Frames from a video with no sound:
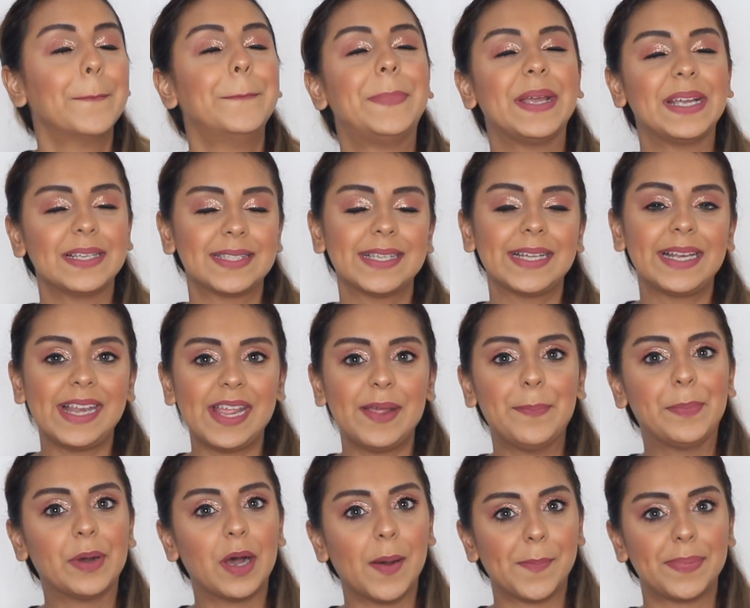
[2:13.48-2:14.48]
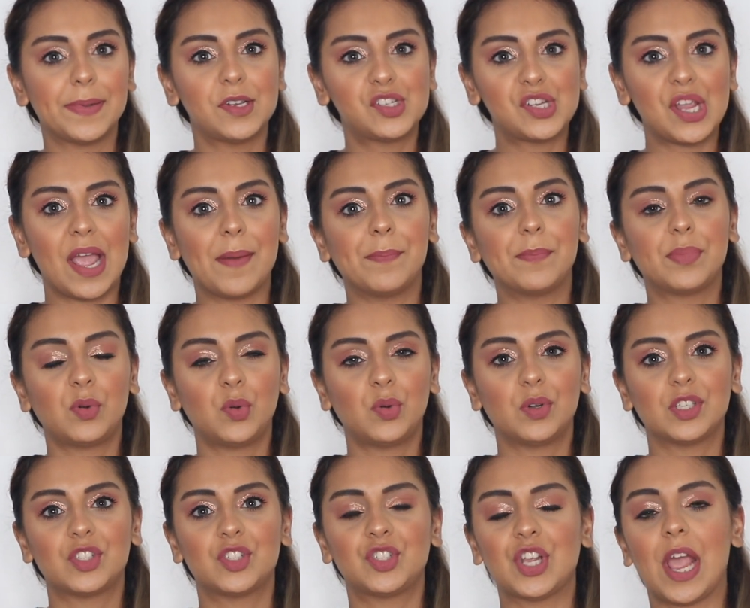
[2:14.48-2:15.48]
Basically, purple shampoo
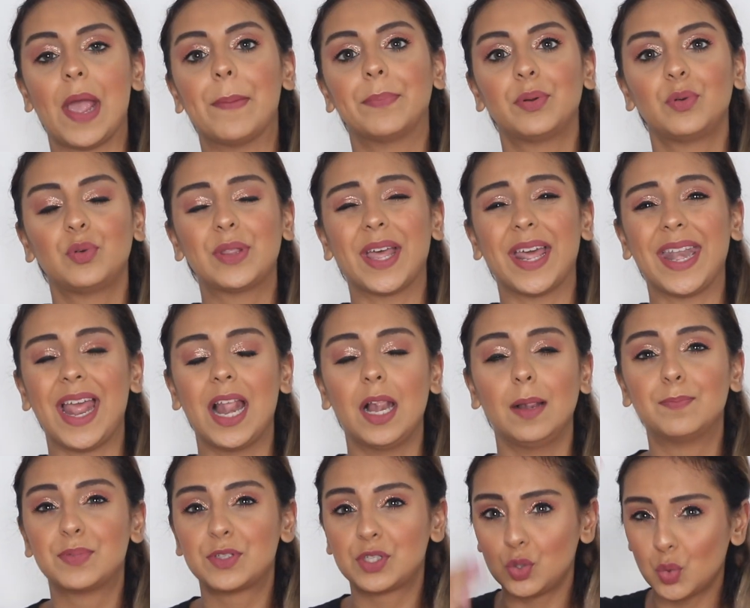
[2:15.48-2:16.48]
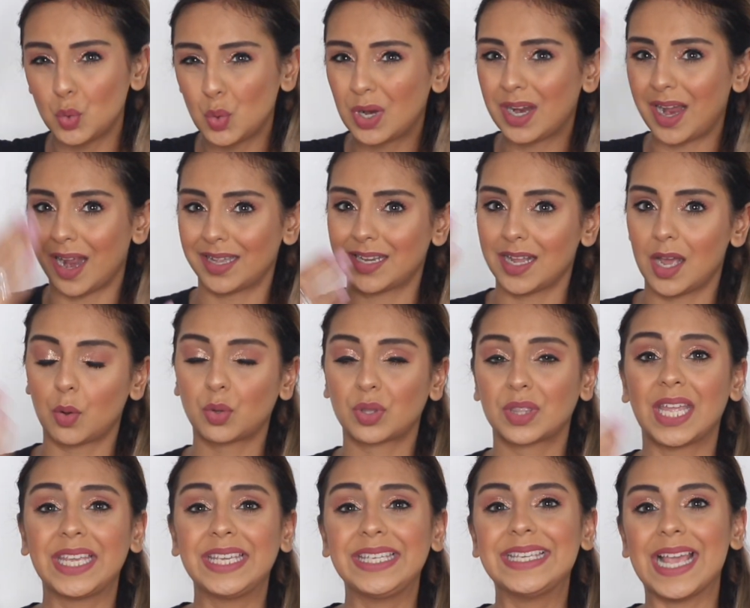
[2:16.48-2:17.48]
is shampoo that helps you cut
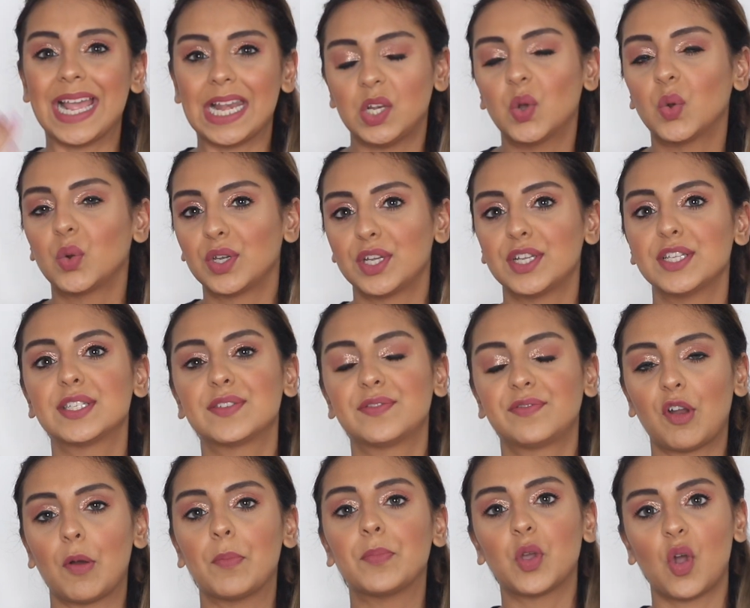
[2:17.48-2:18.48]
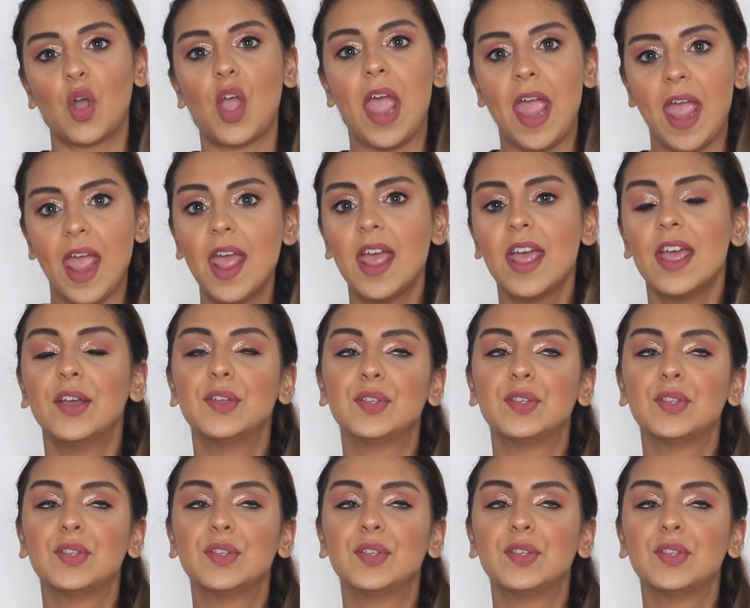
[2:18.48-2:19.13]
out the yellowness from your hair.